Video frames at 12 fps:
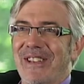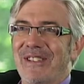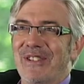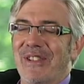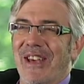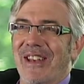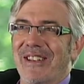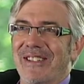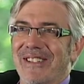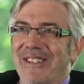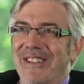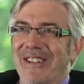into that
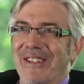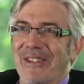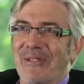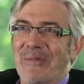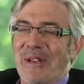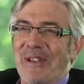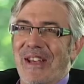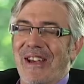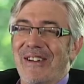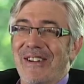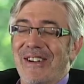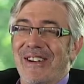a, a little bit
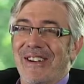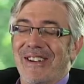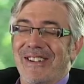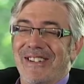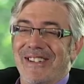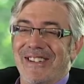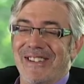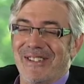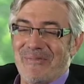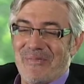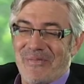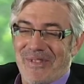now.
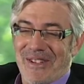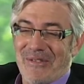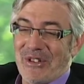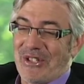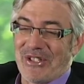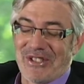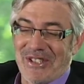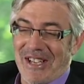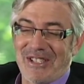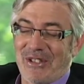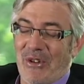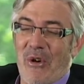Um, which is
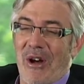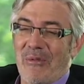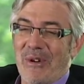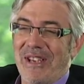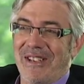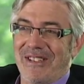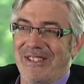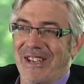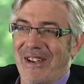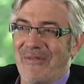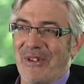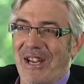it's quite weird to
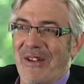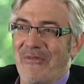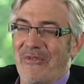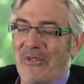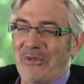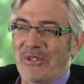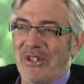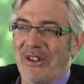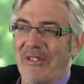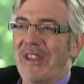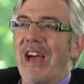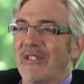have it come full
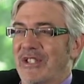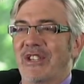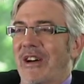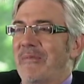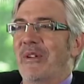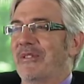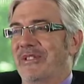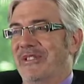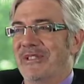circle. Now it's time not to